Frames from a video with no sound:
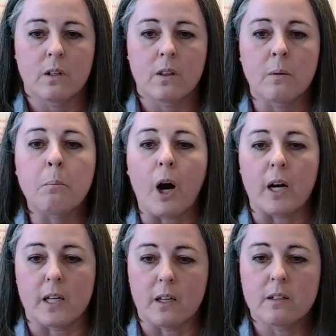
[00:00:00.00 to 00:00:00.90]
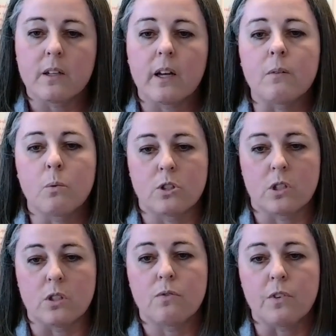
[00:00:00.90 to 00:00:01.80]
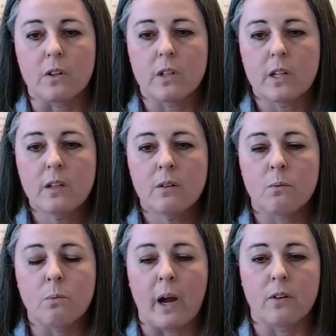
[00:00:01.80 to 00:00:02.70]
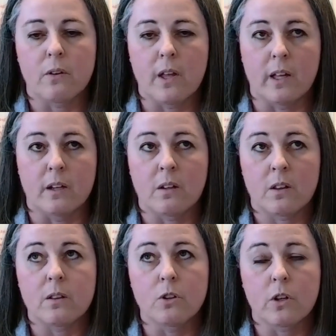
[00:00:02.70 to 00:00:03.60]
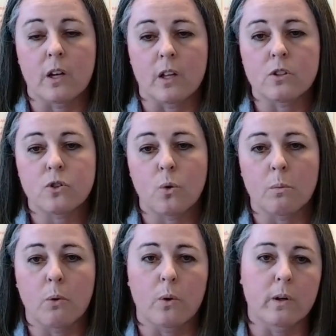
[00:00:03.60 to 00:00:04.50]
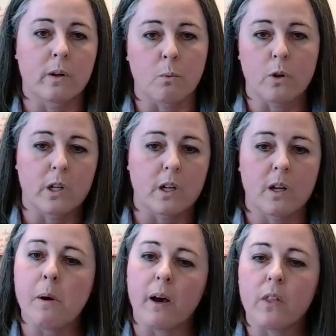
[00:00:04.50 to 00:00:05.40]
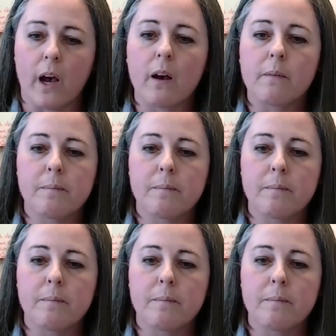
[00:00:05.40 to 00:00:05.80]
the body and what she's feeling rather than looking at the scoreboard and worrying about that.